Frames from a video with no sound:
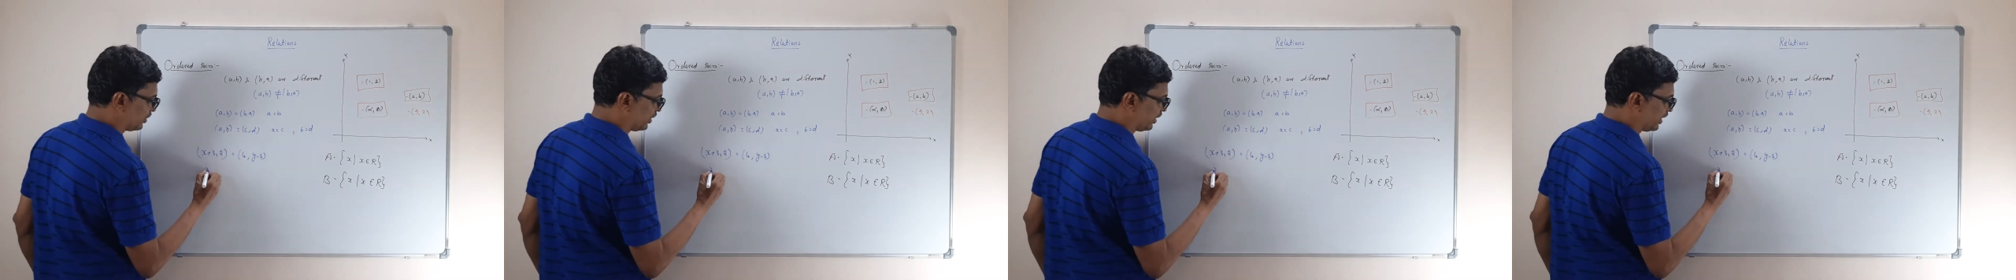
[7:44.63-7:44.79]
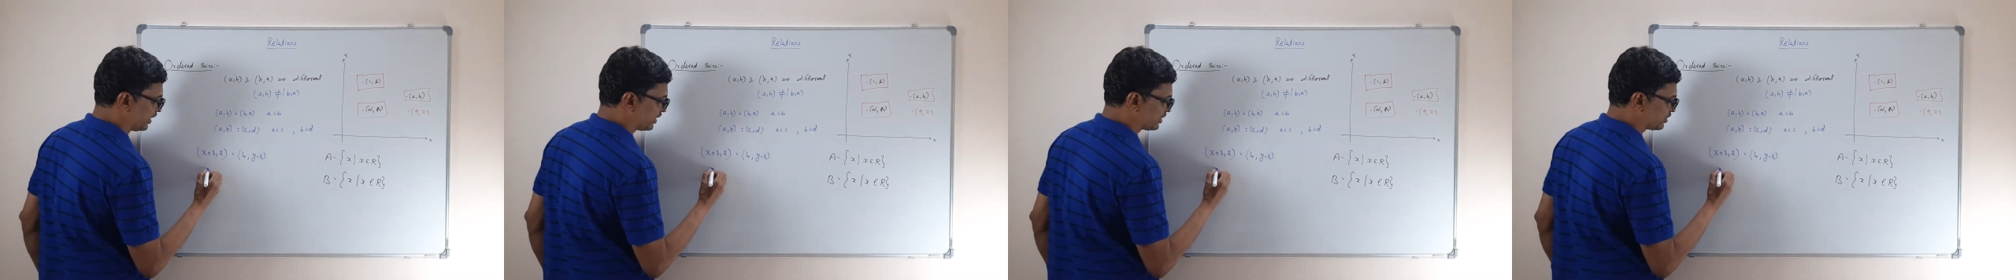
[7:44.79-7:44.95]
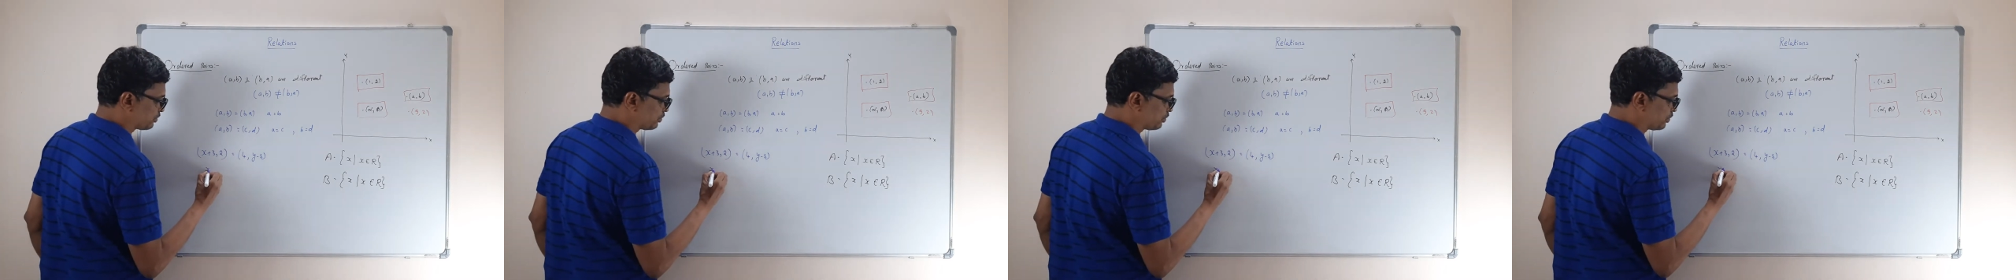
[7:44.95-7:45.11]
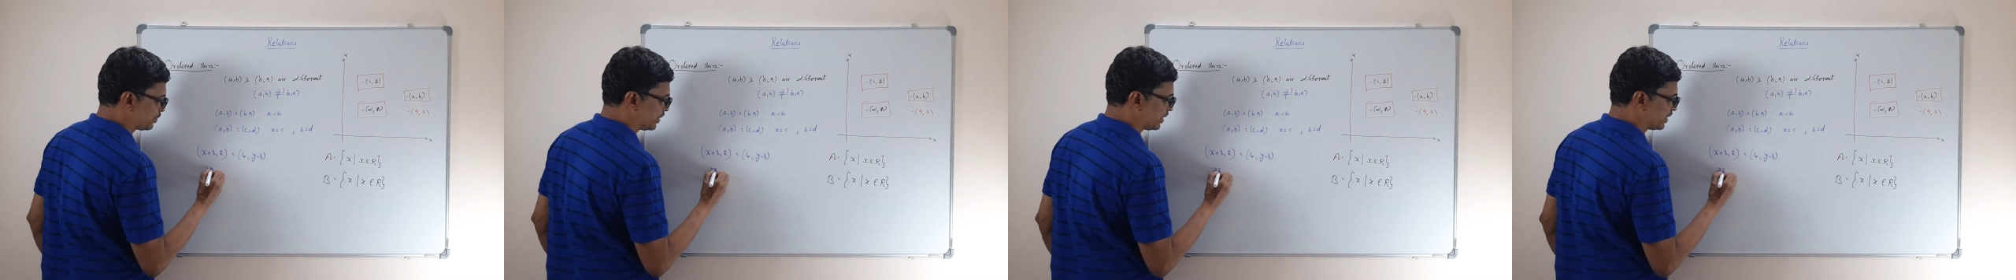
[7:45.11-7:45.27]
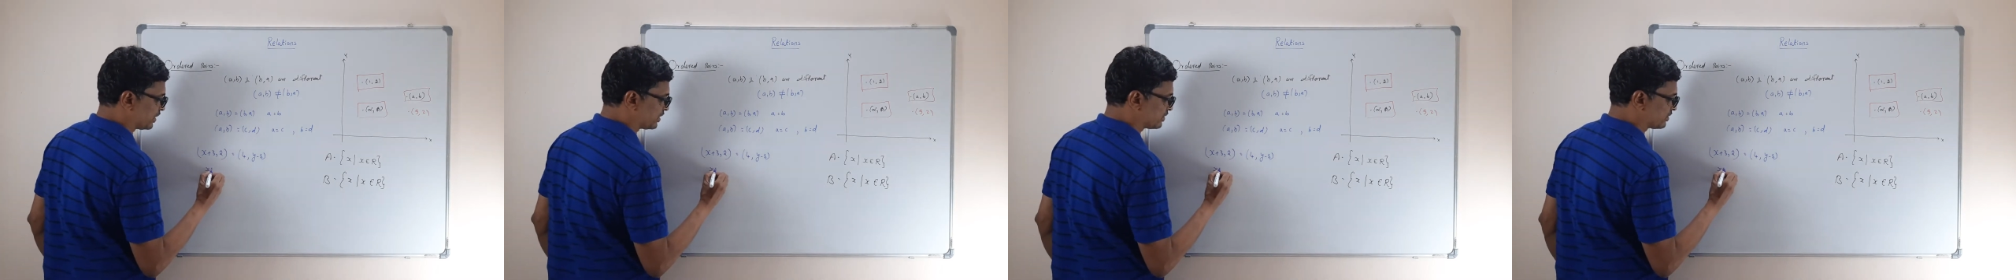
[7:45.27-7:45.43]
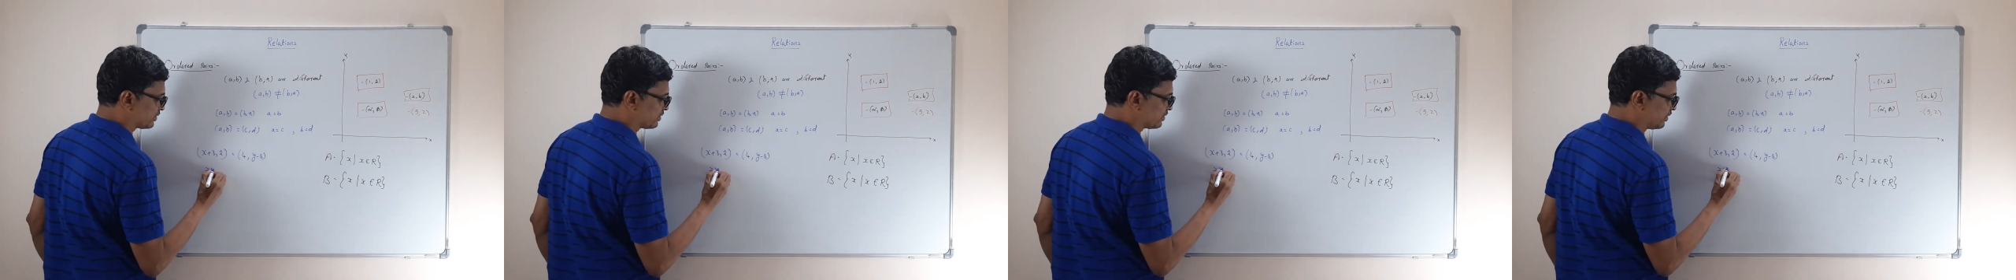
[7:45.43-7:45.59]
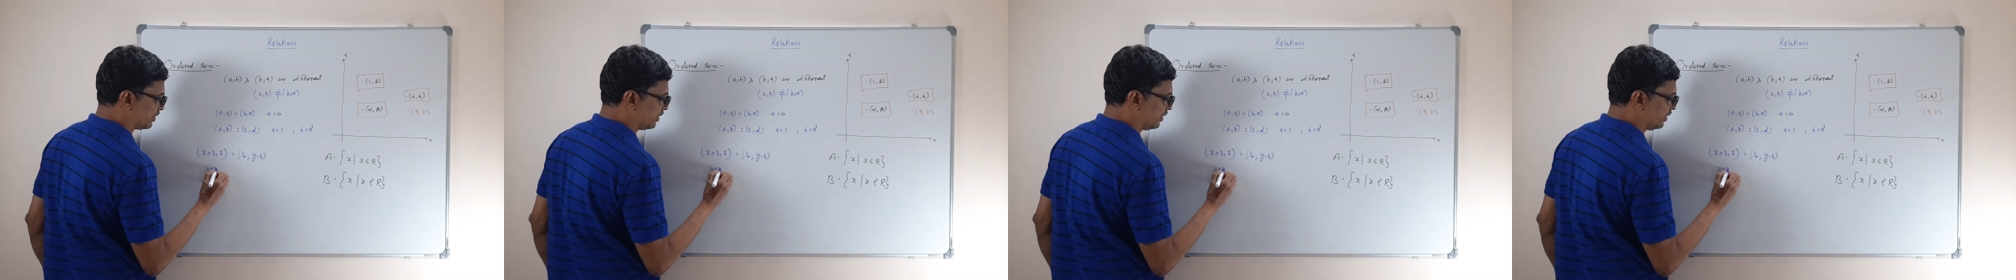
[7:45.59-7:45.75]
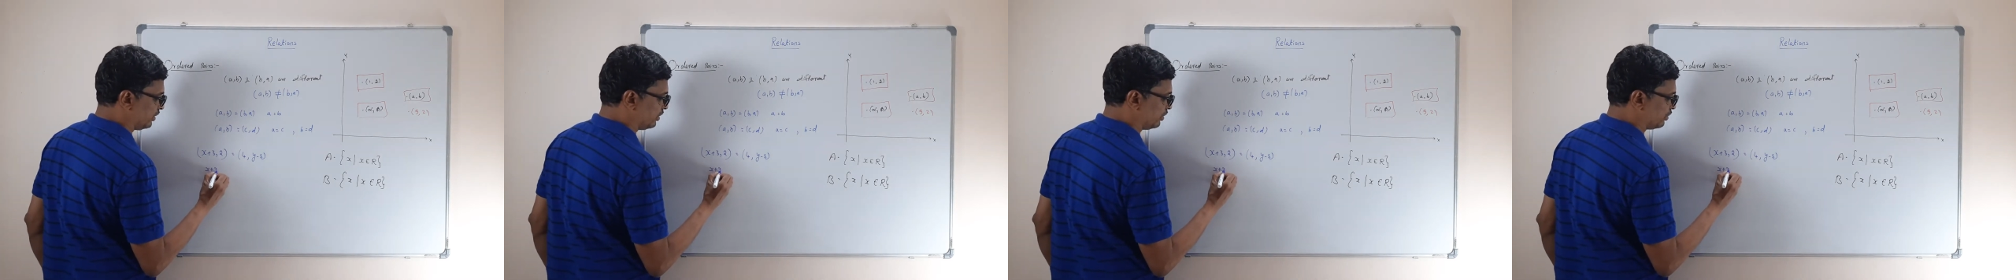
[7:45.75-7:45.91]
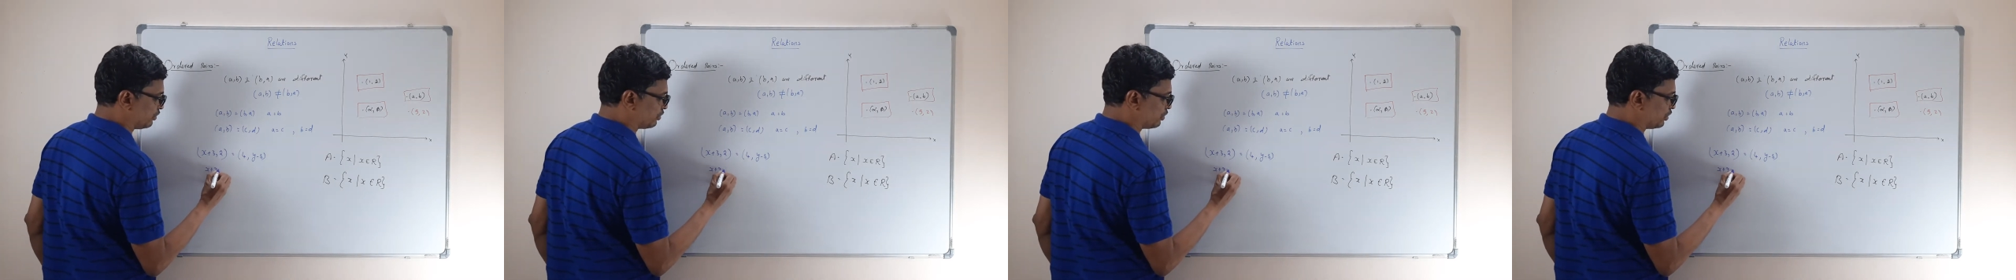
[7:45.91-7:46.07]
x plus
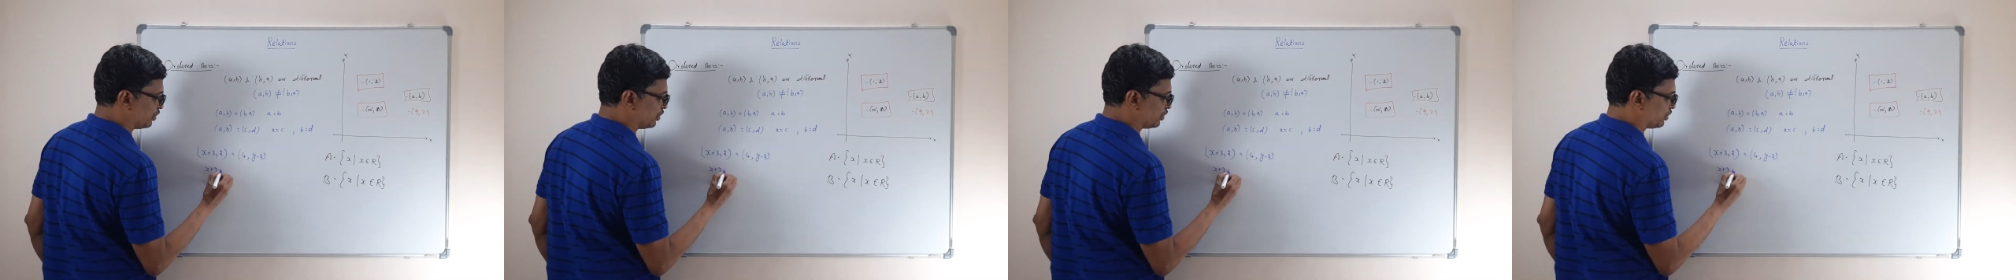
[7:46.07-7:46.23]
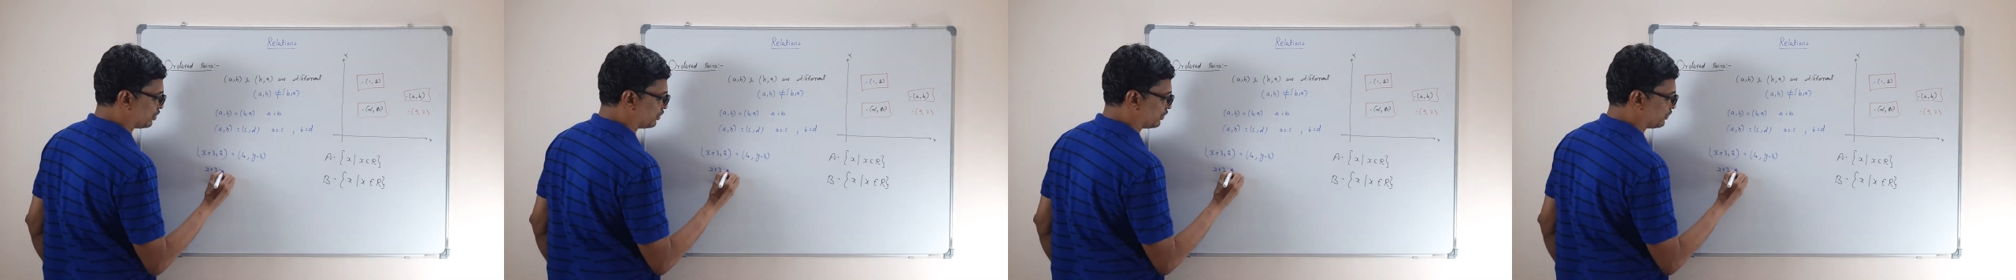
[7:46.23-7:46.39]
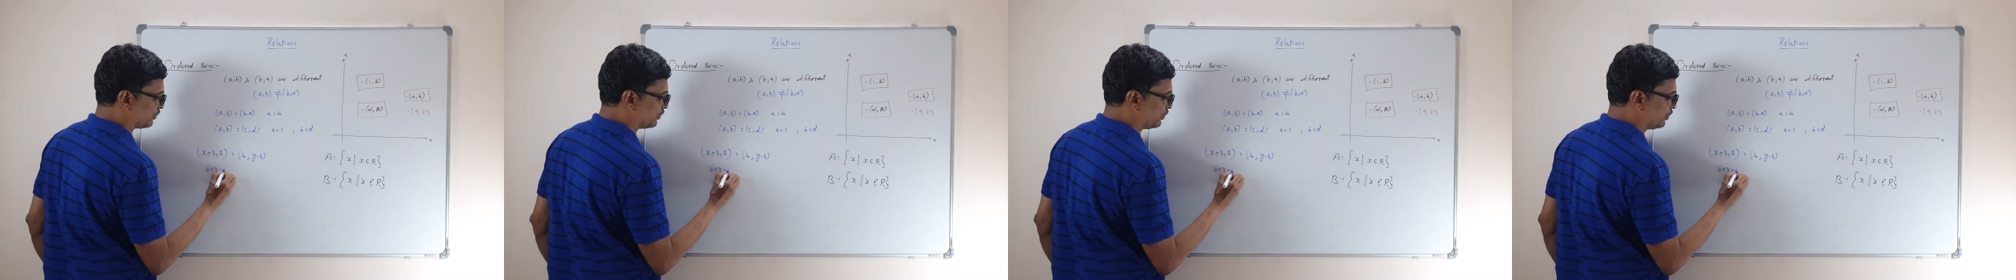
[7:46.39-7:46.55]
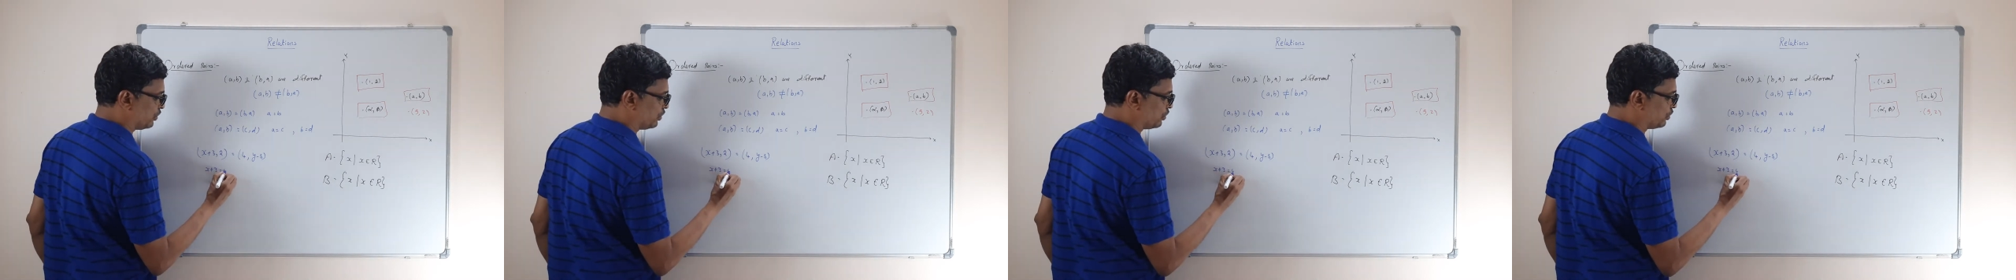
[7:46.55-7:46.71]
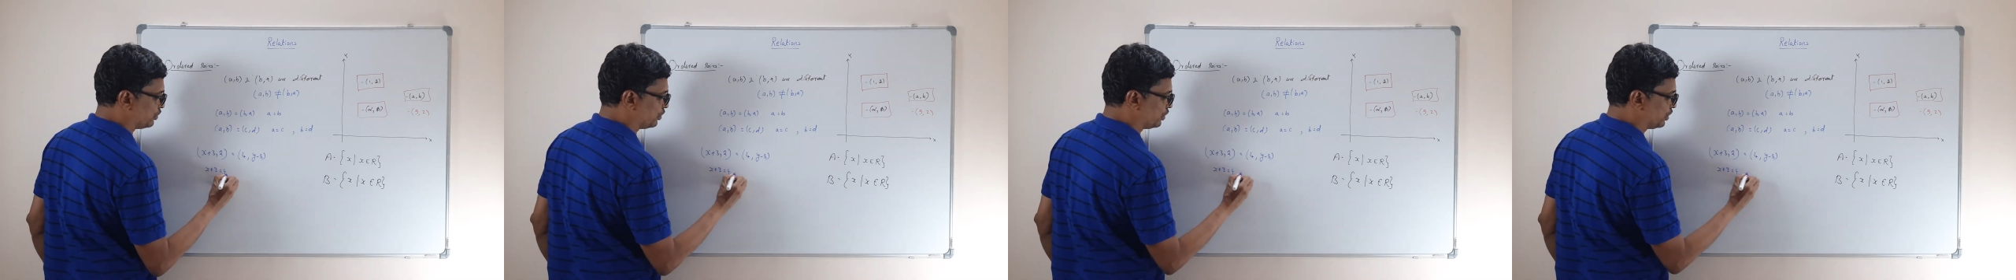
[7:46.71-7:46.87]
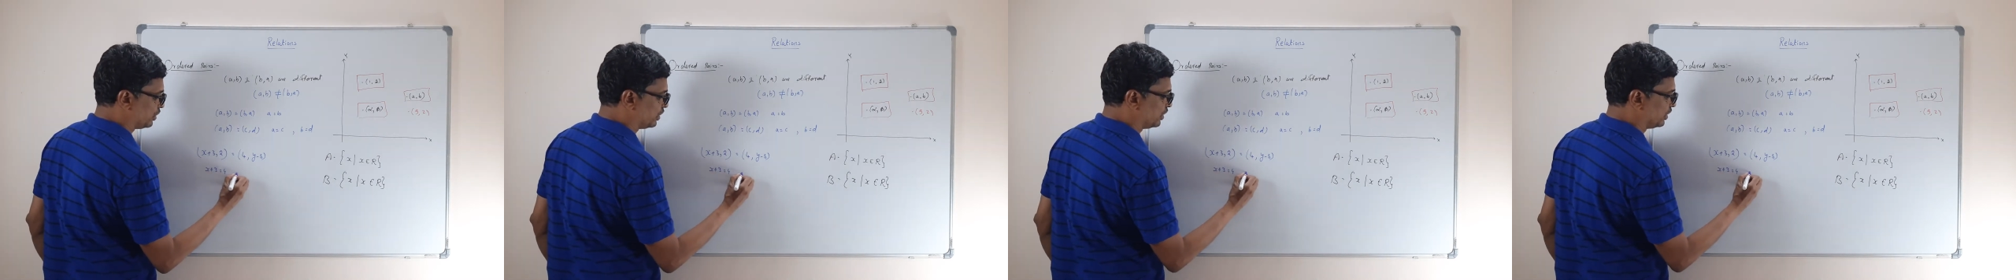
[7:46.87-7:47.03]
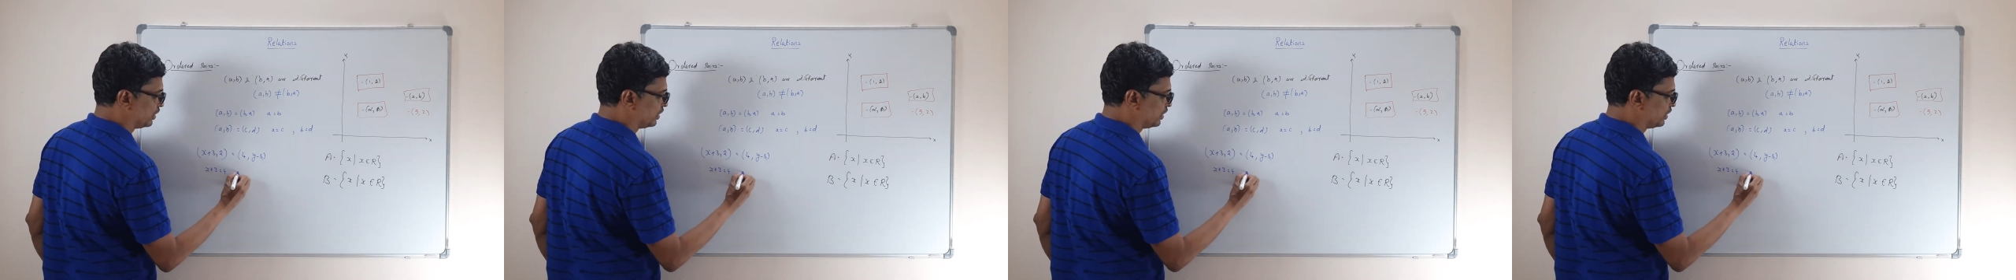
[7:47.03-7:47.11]
3 equal to 4.